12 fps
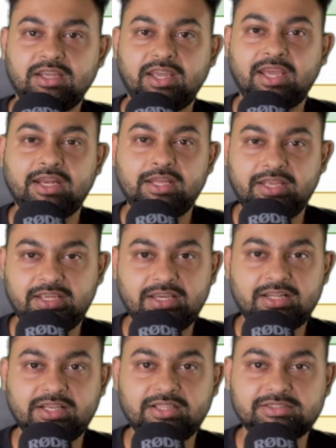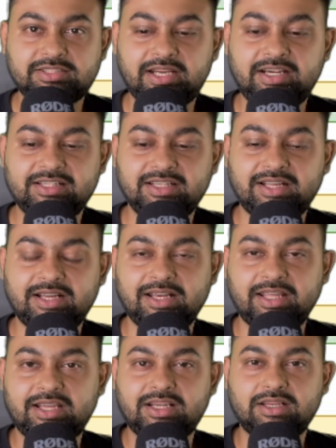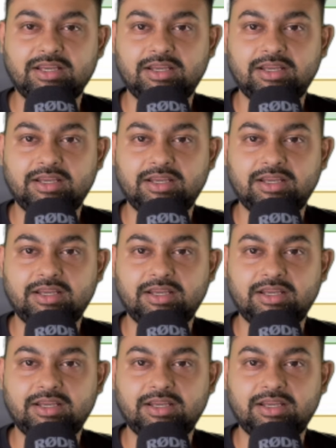And here inside there are like